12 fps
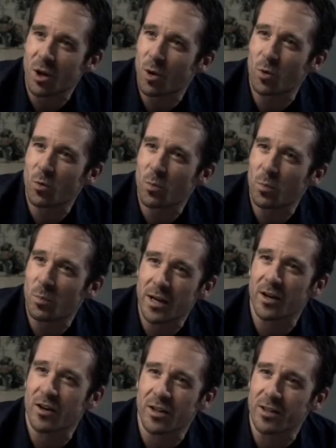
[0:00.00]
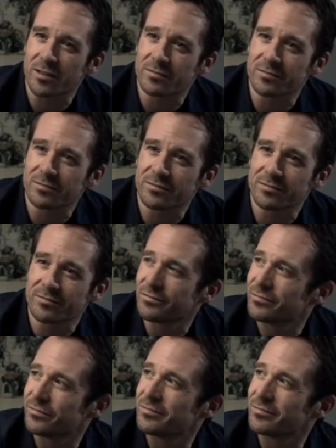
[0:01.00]
Oh, my God.
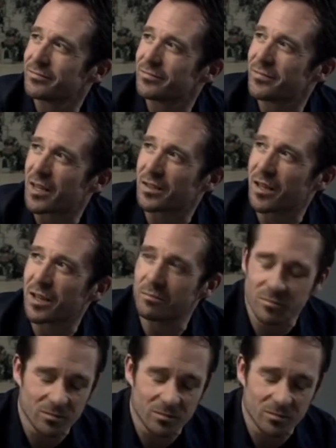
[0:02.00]
Hi, Sam.